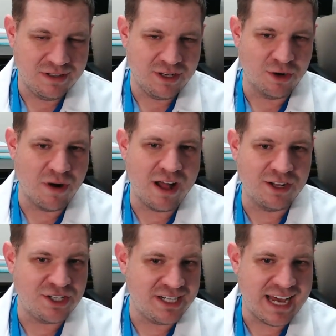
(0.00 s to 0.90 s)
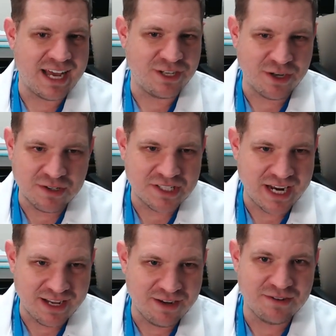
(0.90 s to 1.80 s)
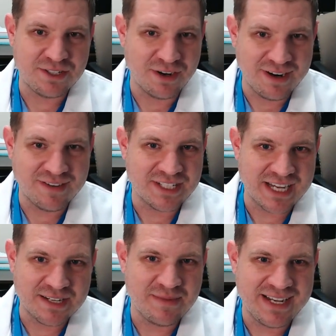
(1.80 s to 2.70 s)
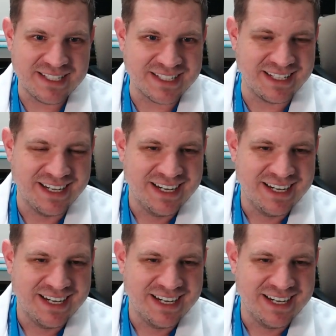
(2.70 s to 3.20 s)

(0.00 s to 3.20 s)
urology dad jokes that I use during vasectomies, and